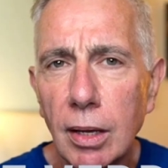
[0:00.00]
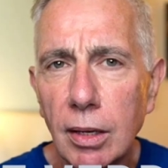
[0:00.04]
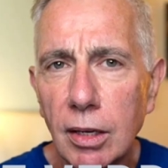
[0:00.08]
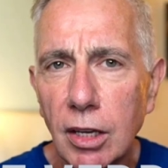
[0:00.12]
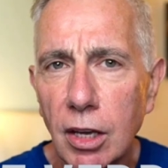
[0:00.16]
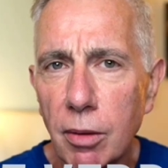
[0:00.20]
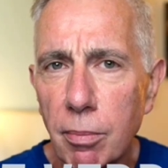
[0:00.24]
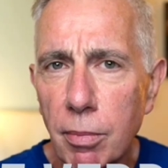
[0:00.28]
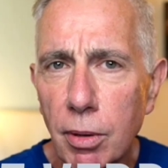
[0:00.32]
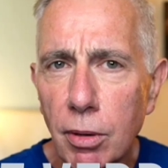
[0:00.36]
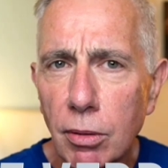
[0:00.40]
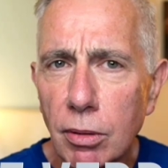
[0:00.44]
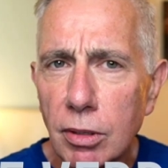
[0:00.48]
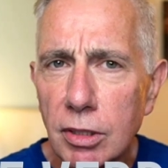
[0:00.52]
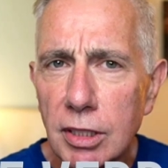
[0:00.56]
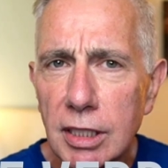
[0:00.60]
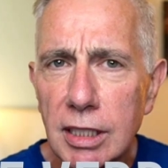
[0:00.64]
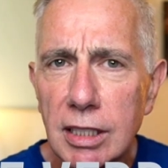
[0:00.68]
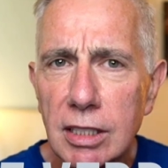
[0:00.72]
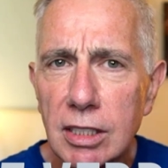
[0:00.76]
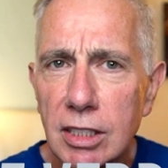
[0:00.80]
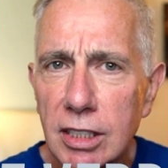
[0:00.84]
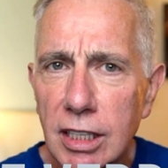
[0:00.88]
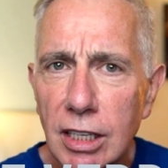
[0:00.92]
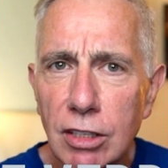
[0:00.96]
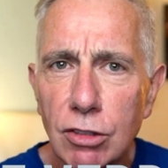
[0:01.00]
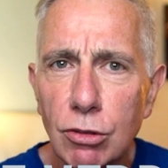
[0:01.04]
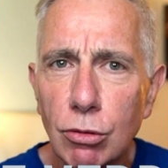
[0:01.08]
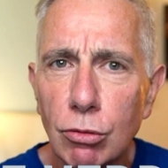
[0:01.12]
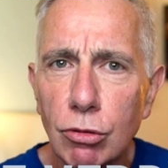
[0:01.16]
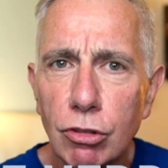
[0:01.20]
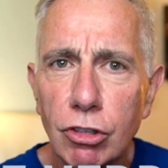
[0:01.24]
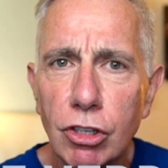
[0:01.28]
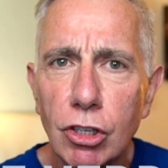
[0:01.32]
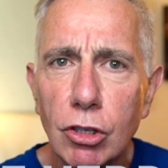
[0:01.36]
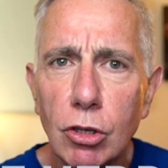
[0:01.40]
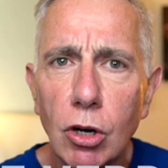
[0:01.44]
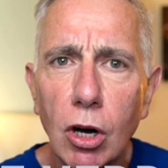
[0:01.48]
Community is central
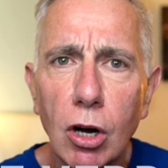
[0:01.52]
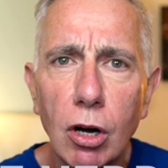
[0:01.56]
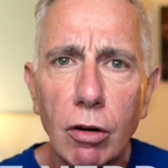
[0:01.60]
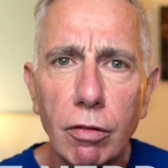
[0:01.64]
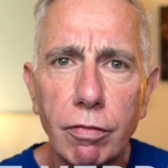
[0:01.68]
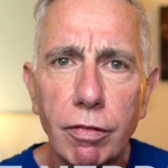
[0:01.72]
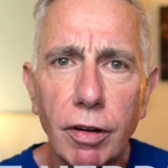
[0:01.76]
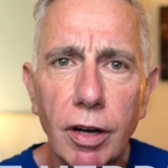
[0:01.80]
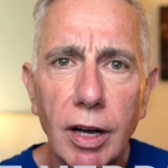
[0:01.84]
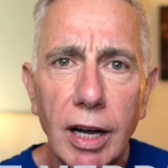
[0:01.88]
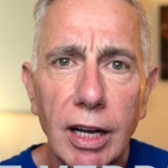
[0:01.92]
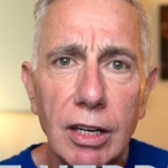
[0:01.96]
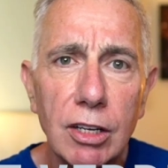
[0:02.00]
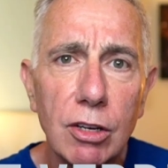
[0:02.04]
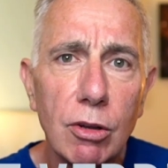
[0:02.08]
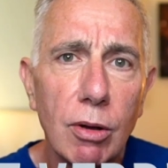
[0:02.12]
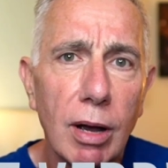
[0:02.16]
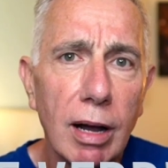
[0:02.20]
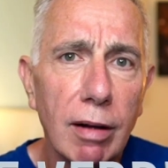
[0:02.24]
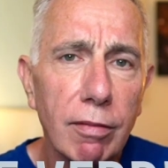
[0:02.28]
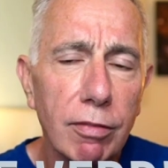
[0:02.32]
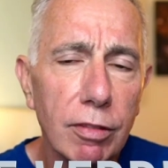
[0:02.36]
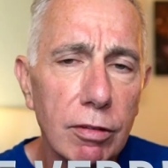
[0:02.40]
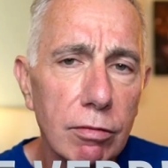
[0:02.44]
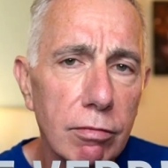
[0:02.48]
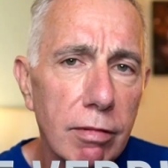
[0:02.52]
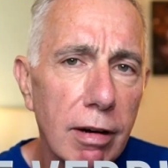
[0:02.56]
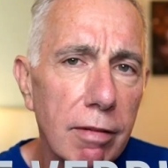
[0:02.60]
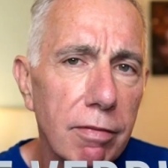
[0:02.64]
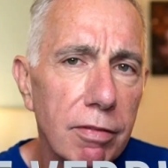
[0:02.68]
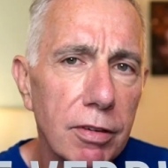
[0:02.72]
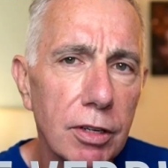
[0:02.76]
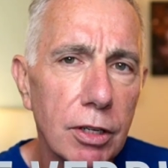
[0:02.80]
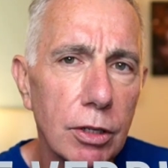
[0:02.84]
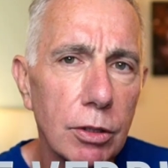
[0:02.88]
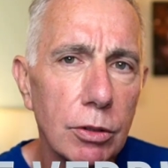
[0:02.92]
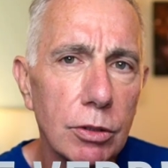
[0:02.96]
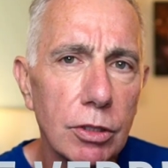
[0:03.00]
to your offer and you have the
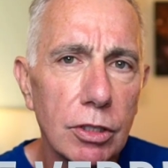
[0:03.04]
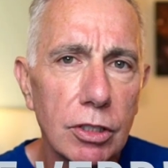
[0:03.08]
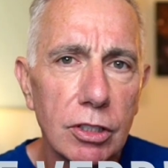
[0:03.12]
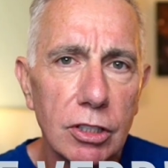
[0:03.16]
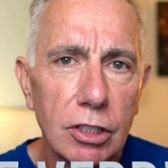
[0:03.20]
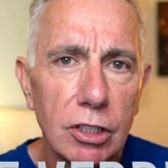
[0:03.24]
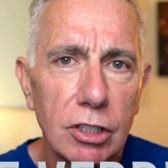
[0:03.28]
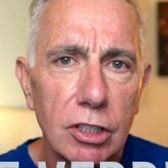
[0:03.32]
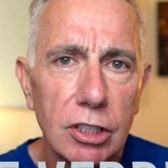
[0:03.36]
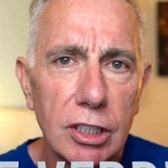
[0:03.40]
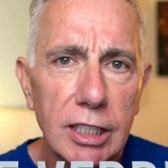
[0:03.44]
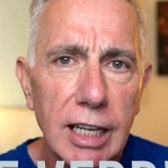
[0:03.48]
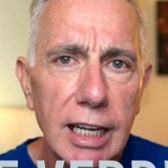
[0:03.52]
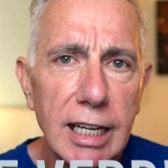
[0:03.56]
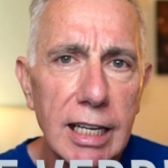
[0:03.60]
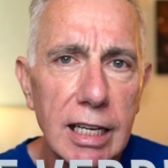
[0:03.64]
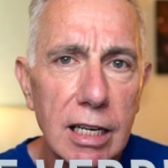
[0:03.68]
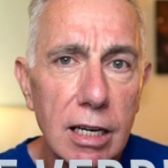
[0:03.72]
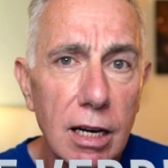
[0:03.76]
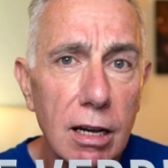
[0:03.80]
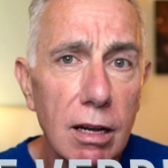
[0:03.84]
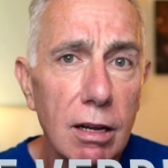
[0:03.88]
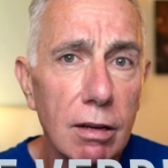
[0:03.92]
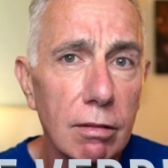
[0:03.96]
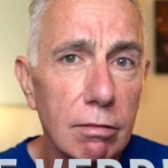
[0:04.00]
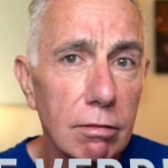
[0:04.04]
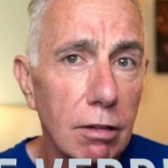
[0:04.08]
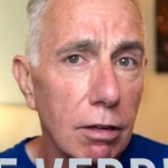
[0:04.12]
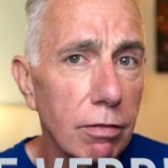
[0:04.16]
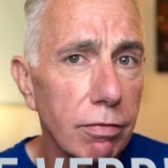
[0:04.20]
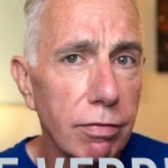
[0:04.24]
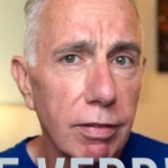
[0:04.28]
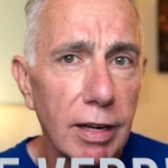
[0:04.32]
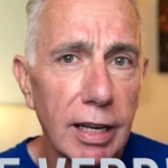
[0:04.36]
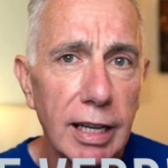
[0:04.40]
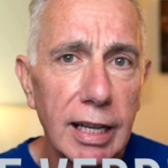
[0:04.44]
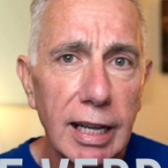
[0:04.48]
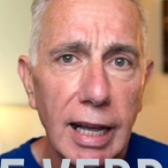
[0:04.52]
revenue to sustain
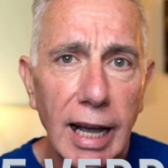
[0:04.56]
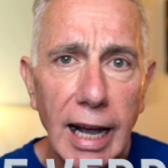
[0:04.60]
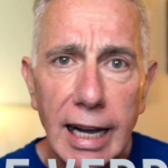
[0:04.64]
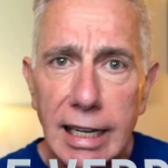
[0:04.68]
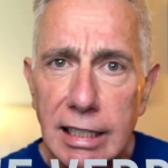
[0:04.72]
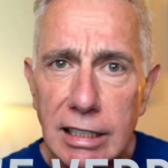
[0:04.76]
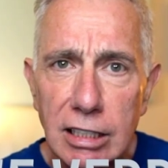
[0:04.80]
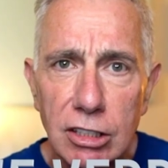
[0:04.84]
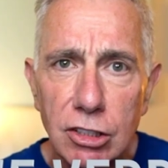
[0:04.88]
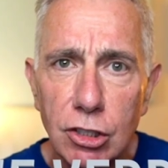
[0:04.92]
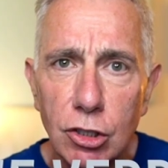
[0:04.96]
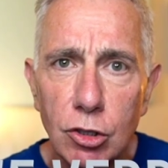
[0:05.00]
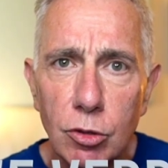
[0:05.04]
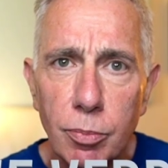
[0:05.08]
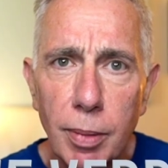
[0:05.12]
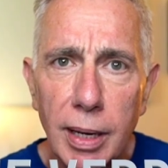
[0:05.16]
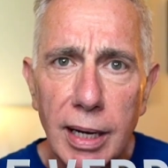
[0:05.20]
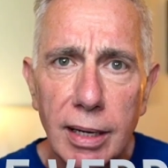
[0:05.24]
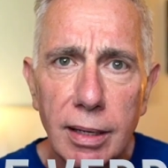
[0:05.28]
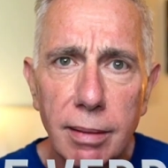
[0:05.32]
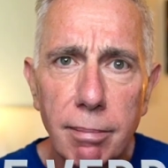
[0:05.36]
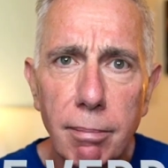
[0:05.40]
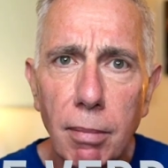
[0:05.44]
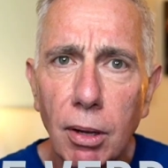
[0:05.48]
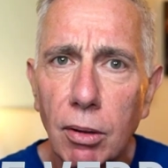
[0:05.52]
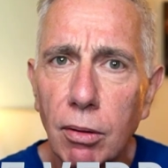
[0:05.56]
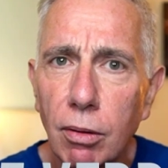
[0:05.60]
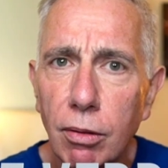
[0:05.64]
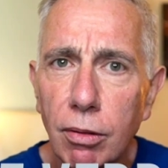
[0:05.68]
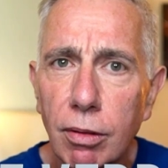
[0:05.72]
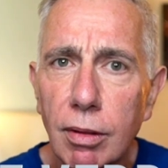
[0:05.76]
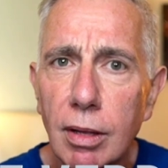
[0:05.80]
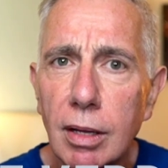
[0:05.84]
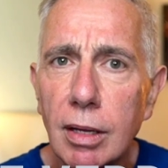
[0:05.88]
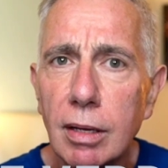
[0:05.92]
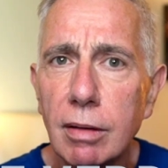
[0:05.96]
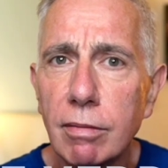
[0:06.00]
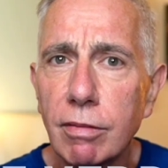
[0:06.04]
roughly £82 a month
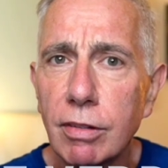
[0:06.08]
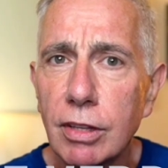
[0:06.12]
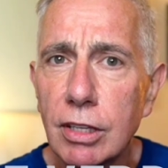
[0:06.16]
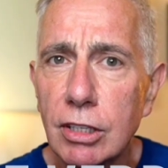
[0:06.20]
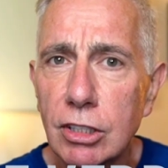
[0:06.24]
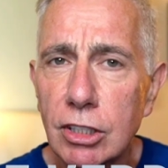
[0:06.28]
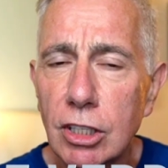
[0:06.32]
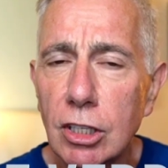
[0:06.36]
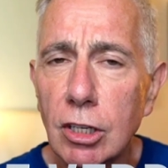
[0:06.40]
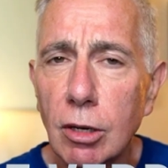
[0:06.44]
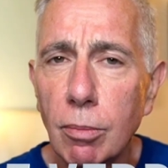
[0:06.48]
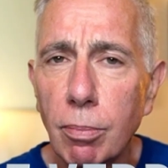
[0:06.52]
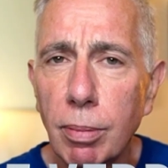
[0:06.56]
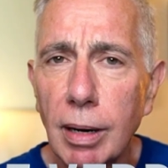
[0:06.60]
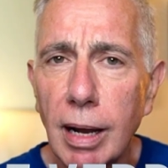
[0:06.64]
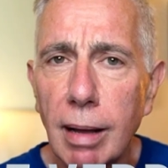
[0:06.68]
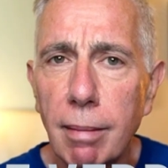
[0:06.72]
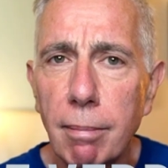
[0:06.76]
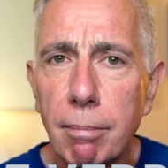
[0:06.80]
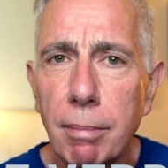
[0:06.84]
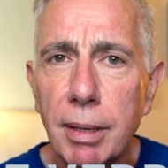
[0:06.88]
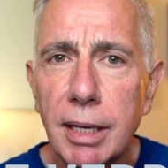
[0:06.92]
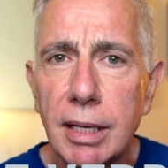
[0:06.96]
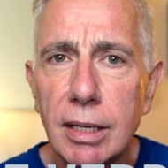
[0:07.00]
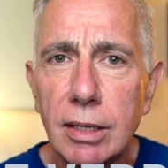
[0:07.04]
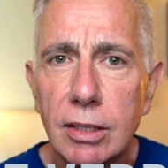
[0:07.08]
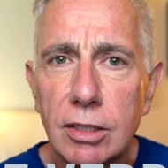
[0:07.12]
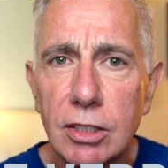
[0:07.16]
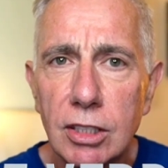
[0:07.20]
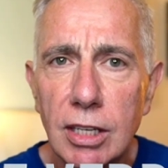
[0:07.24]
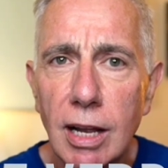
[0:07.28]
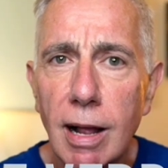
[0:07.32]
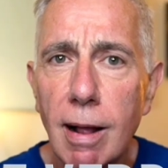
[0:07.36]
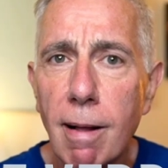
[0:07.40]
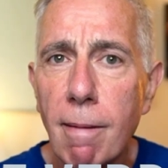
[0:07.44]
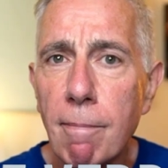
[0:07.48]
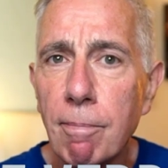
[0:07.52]
for the start plan because